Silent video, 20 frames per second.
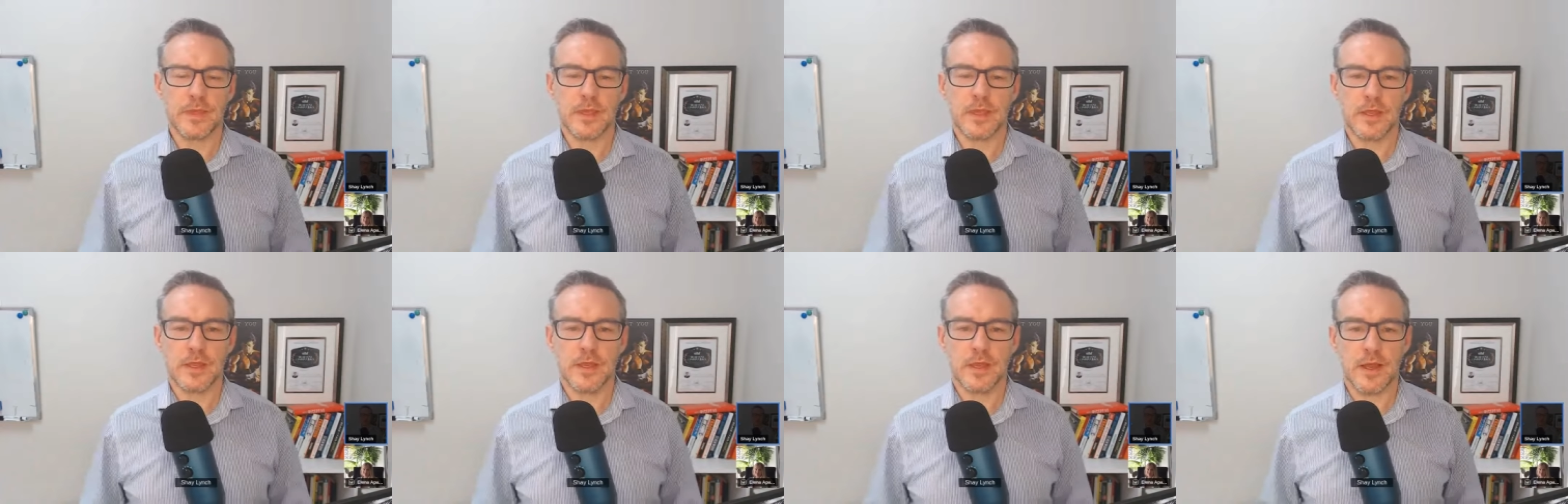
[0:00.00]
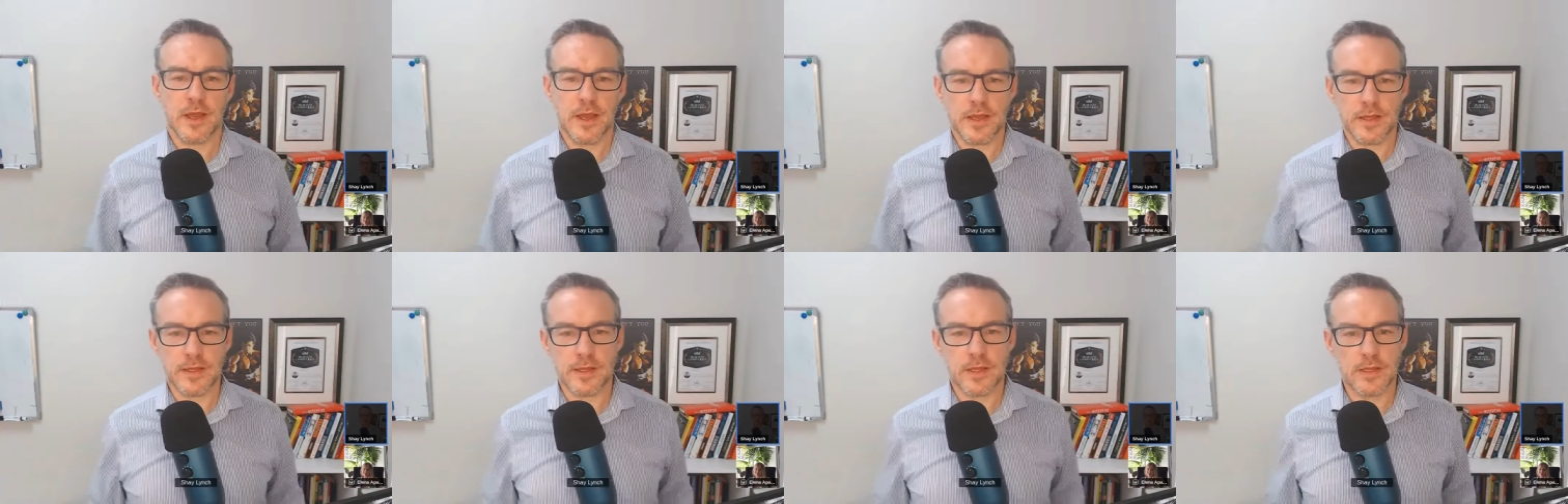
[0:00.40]
And
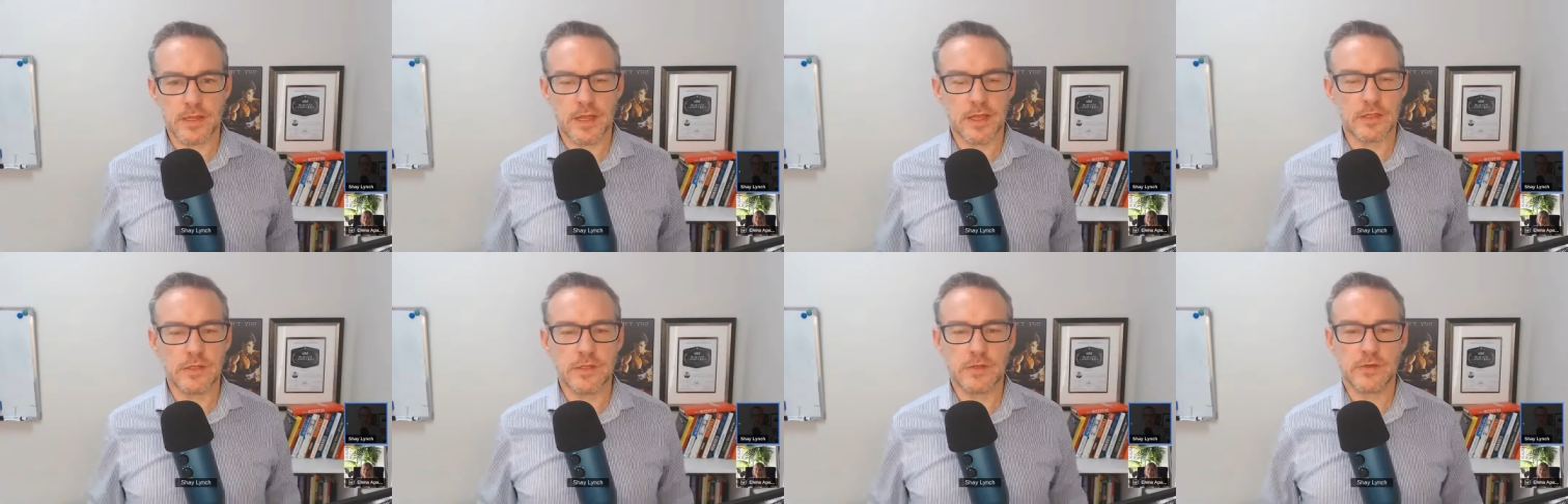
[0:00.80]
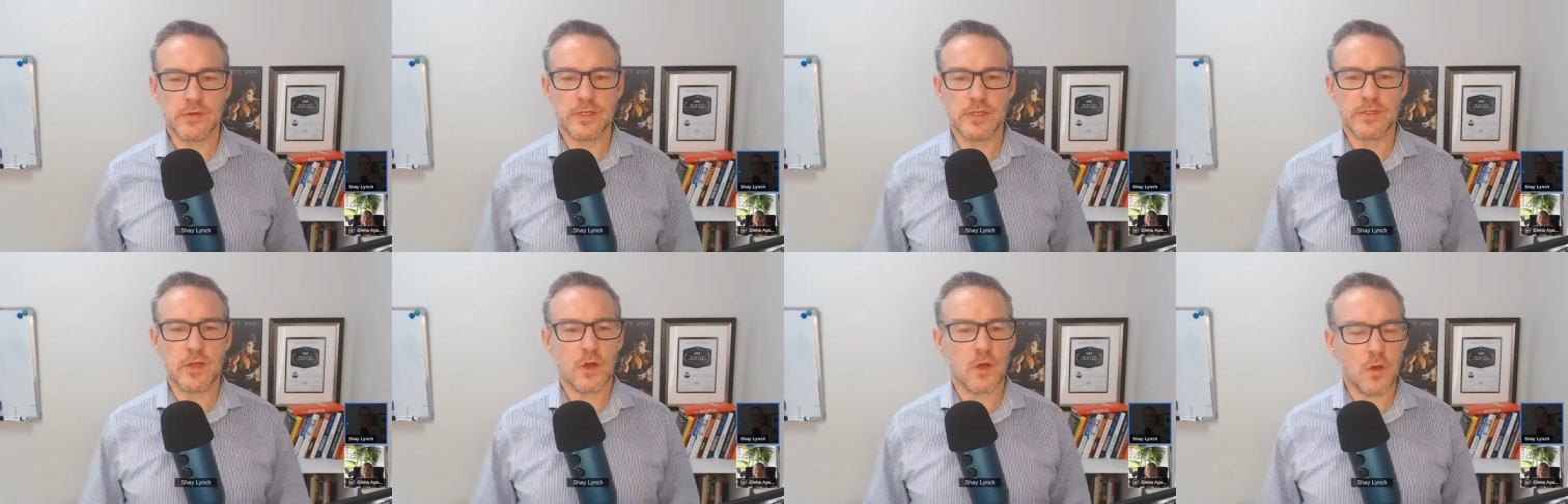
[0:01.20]
the answer is
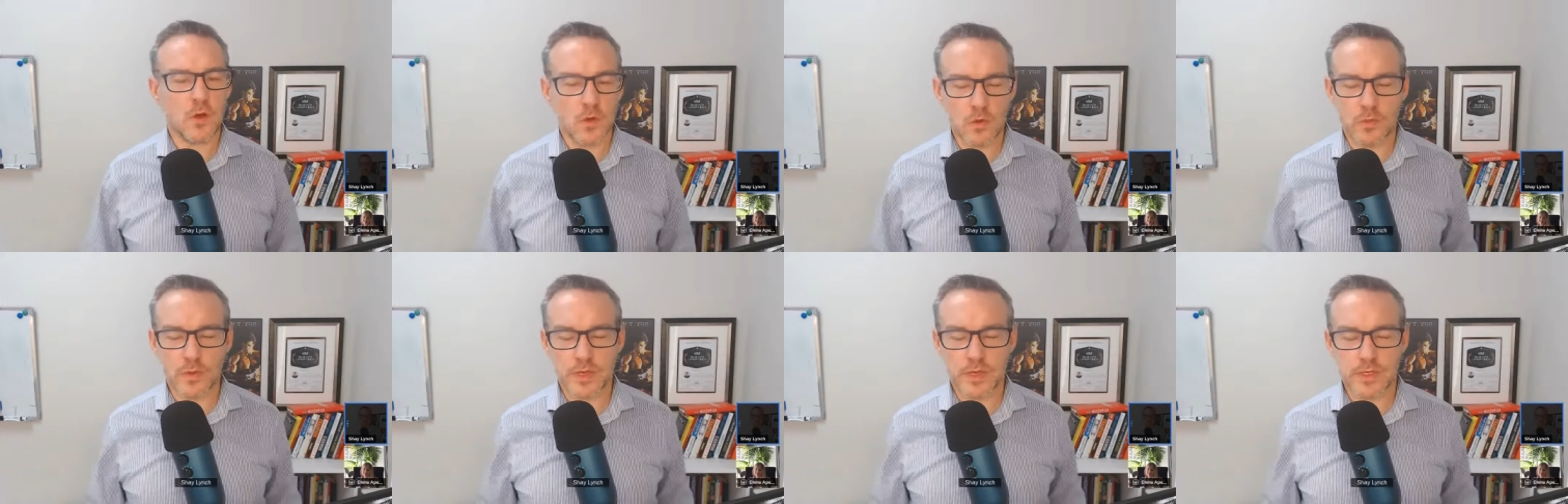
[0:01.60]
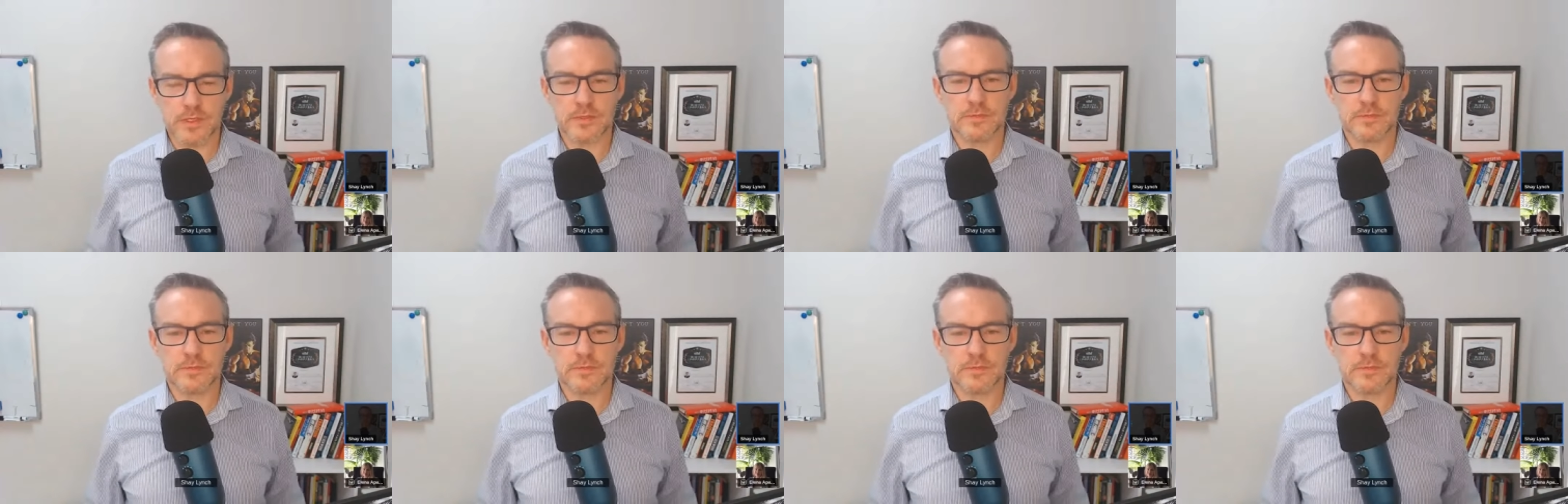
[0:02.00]
always,